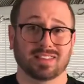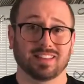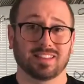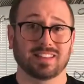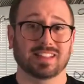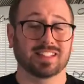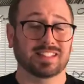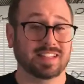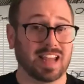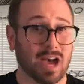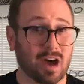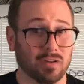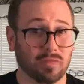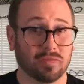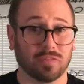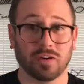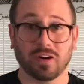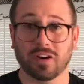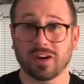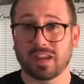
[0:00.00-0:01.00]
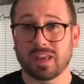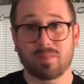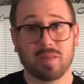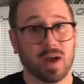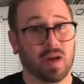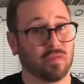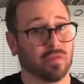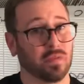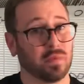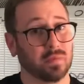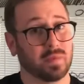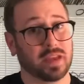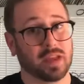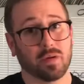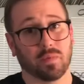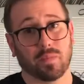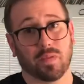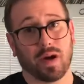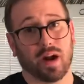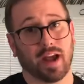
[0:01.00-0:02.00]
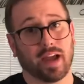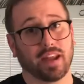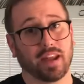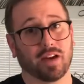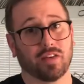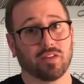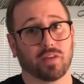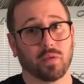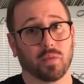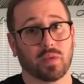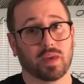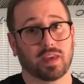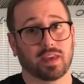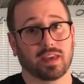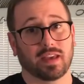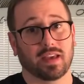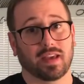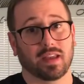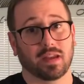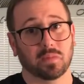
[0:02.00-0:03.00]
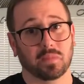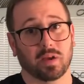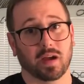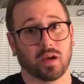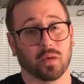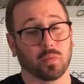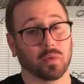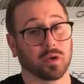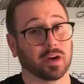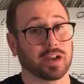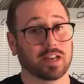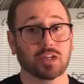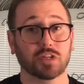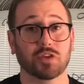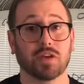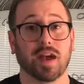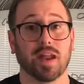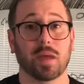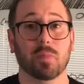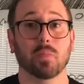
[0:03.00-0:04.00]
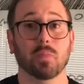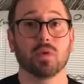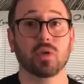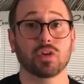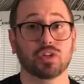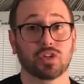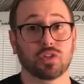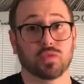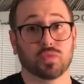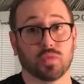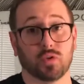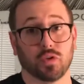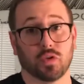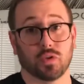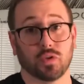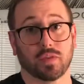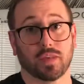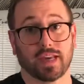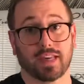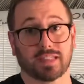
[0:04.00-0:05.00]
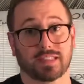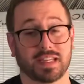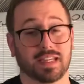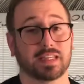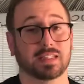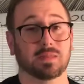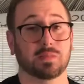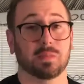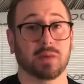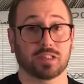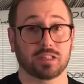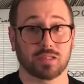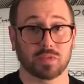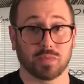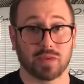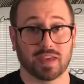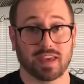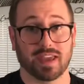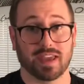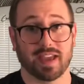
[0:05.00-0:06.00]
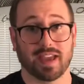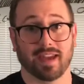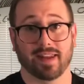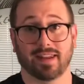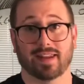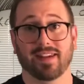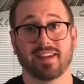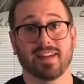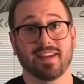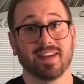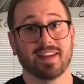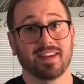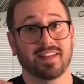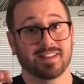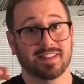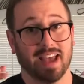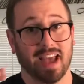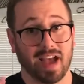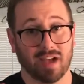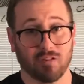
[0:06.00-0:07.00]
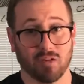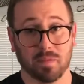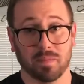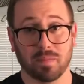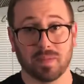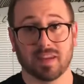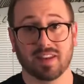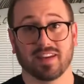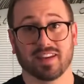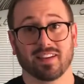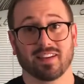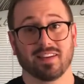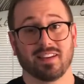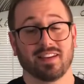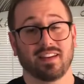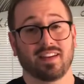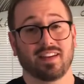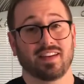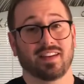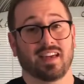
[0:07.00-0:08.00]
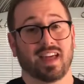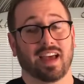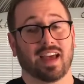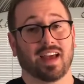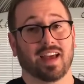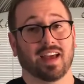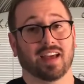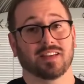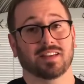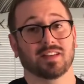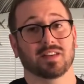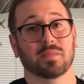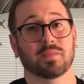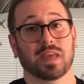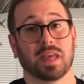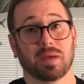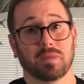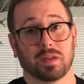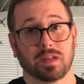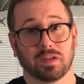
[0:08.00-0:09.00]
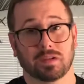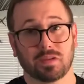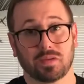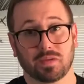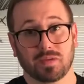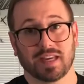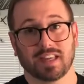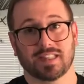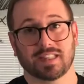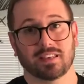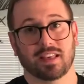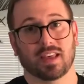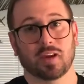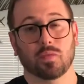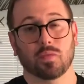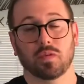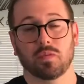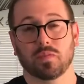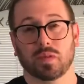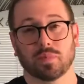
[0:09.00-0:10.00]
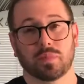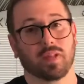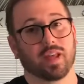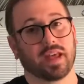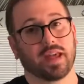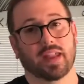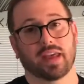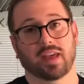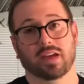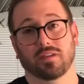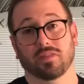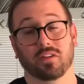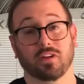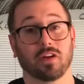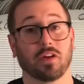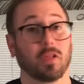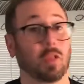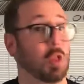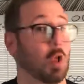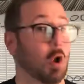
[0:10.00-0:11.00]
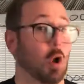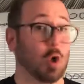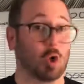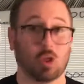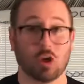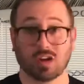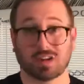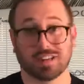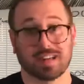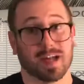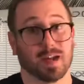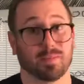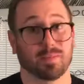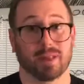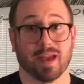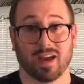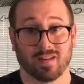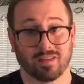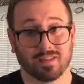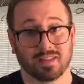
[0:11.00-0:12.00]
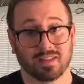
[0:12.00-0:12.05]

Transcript: Listen out for an email from me or Brian over the weekend, but we're going to try to push through this as much as we can to have our meeting and to be able to do this like we've been planning for a long, long time now.